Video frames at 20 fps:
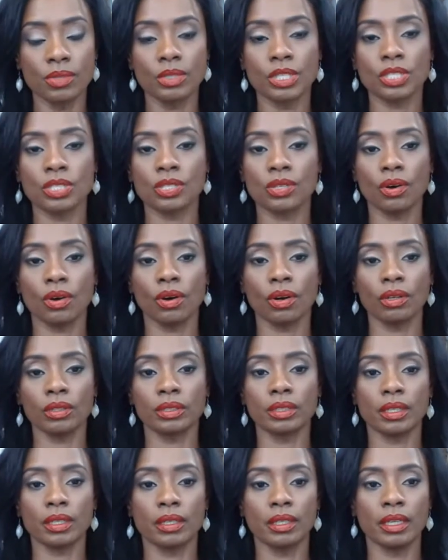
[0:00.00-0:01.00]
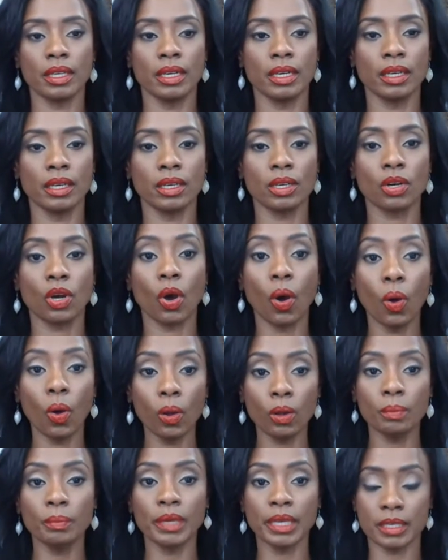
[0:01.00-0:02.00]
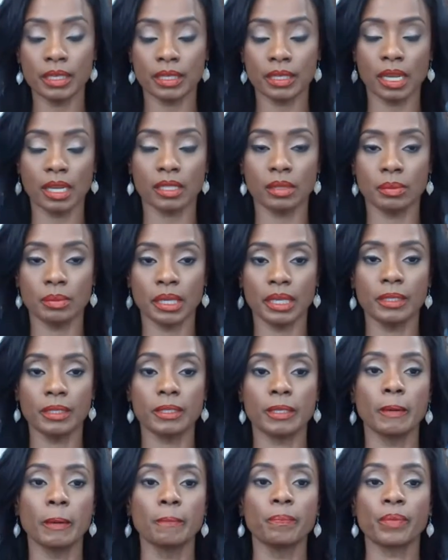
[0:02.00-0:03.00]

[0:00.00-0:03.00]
which is called the Kolbe assessment.